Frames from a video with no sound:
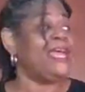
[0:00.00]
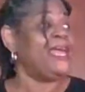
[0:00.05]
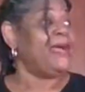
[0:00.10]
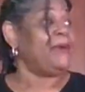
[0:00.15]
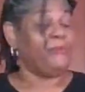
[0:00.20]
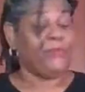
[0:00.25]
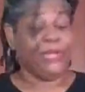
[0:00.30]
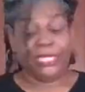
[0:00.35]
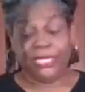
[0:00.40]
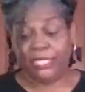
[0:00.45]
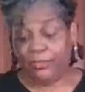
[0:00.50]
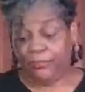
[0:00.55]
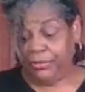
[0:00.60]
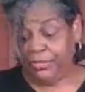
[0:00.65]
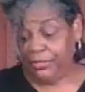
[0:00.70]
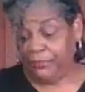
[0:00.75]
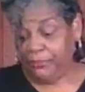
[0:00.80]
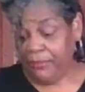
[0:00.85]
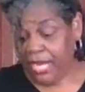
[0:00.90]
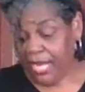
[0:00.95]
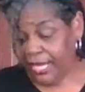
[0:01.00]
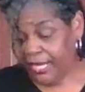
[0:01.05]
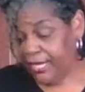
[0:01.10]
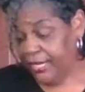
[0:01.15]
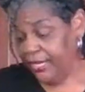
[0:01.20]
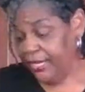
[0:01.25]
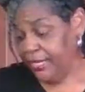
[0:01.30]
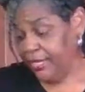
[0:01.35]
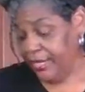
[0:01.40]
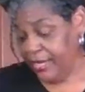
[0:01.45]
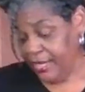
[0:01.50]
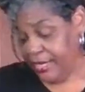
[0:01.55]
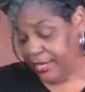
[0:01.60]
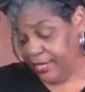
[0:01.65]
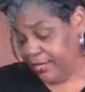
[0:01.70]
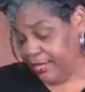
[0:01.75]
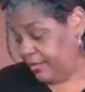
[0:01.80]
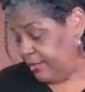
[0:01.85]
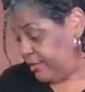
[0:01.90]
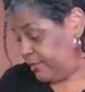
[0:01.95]
I'm ready to put my
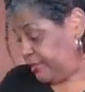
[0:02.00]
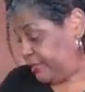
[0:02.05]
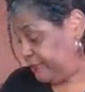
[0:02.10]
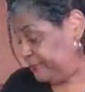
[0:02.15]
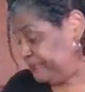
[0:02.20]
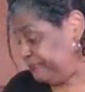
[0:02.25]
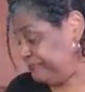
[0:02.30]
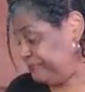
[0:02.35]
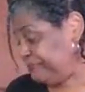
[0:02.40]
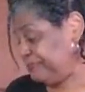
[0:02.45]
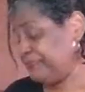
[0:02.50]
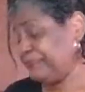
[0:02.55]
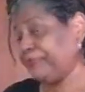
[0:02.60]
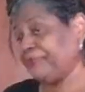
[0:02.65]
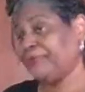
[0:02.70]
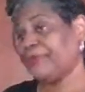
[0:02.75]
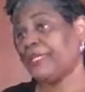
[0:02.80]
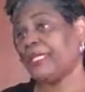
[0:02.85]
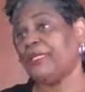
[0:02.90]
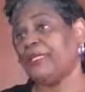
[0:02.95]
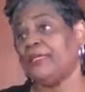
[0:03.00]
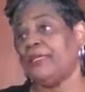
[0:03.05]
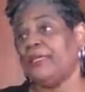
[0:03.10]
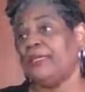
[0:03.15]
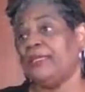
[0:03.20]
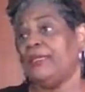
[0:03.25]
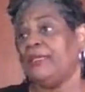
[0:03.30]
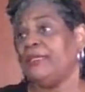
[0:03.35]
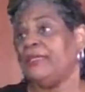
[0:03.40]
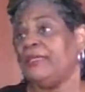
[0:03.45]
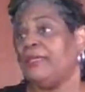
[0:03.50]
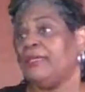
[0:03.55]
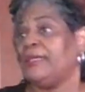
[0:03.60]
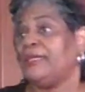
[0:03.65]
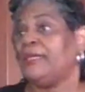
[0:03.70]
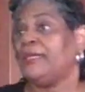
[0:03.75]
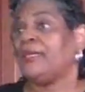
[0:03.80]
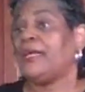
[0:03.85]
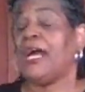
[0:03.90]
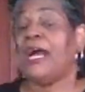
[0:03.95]
um,
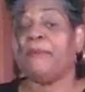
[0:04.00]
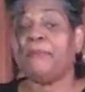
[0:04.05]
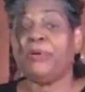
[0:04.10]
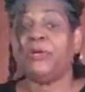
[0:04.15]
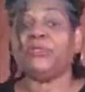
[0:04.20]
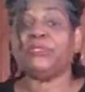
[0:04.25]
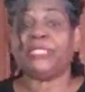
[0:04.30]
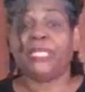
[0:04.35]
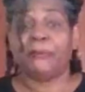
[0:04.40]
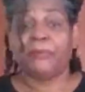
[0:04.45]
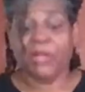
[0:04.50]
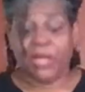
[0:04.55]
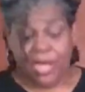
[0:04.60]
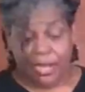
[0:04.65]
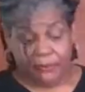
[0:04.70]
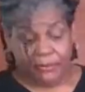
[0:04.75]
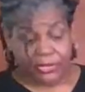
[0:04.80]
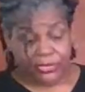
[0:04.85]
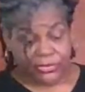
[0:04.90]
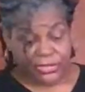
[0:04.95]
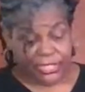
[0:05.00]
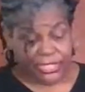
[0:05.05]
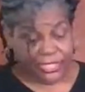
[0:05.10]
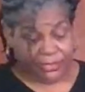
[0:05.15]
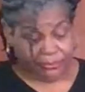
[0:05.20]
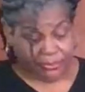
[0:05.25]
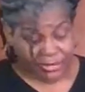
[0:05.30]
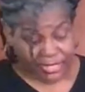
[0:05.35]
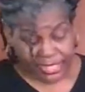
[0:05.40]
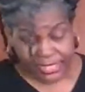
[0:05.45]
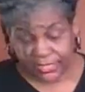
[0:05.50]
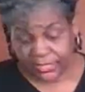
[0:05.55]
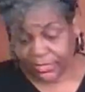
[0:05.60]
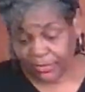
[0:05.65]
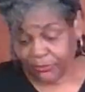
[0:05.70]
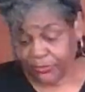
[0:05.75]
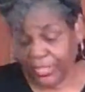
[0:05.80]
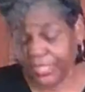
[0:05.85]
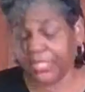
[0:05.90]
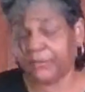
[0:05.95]
compost. I'm composting in place.
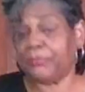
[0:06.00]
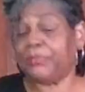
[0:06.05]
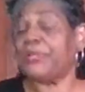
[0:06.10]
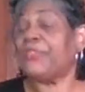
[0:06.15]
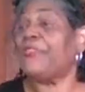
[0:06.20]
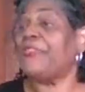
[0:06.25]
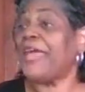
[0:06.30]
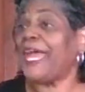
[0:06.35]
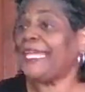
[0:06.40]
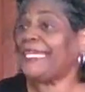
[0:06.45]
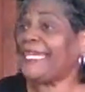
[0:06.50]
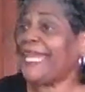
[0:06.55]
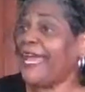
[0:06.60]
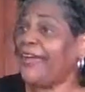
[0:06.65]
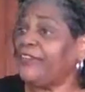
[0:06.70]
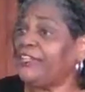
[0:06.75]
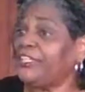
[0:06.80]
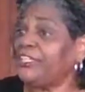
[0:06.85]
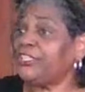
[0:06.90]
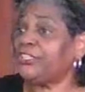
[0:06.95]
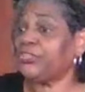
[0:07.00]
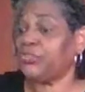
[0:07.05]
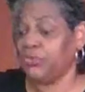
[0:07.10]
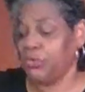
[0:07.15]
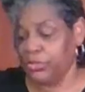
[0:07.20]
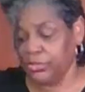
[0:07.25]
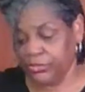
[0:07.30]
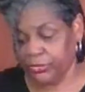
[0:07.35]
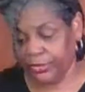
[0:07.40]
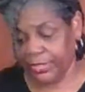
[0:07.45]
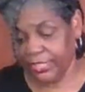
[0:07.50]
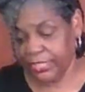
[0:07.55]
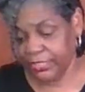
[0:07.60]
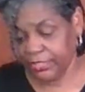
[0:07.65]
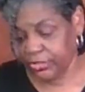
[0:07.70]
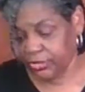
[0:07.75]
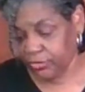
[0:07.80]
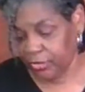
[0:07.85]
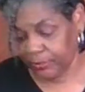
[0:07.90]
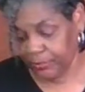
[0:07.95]
I'm ready to put that down in the soil so it can
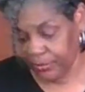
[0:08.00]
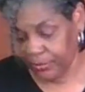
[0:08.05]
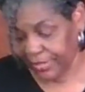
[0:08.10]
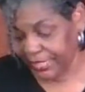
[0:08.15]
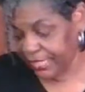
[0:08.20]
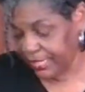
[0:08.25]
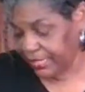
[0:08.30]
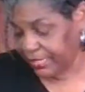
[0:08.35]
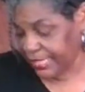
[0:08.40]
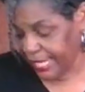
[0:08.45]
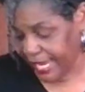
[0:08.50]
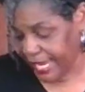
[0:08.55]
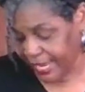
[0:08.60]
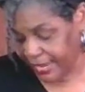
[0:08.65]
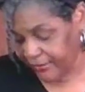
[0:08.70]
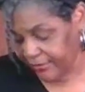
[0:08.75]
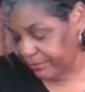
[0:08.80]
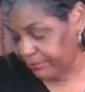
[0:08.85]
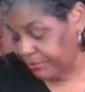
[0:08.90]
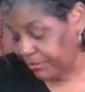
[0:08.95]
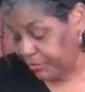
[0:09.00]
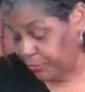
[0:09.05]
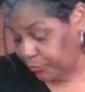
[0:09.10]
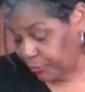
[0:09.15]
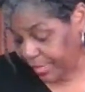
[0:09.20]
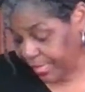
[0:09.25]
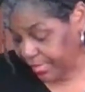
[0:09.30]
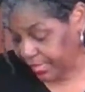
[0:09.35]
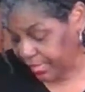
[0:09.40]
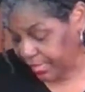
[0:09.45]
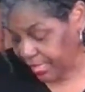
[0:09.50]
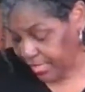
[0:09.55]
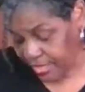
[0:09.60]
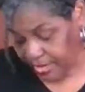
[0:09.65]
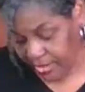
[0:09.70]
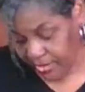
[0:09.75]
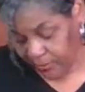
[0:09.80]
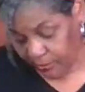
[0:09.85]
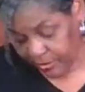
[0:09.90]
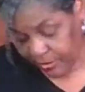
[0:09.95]
start breaking down and be ready
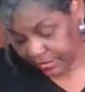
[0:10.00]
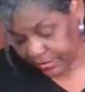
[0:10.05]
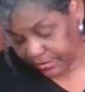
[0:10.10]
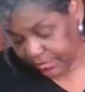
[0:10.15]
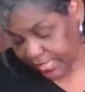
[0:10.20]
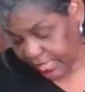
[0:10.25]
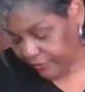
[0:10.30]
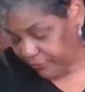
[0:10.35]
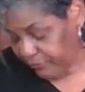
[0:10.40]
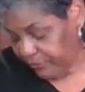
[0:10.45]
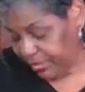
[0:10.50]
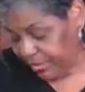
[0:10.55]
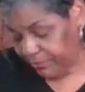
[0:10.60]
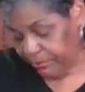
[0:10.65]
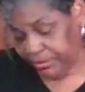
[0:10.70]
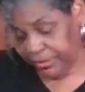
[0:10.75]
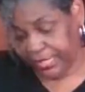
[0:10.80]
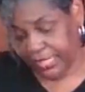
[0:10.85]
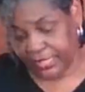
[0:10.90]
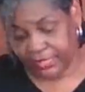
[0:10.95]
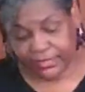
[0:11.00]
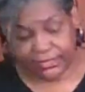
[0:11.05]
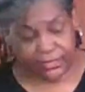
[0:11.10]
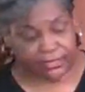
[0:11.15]
when it's time for me to plant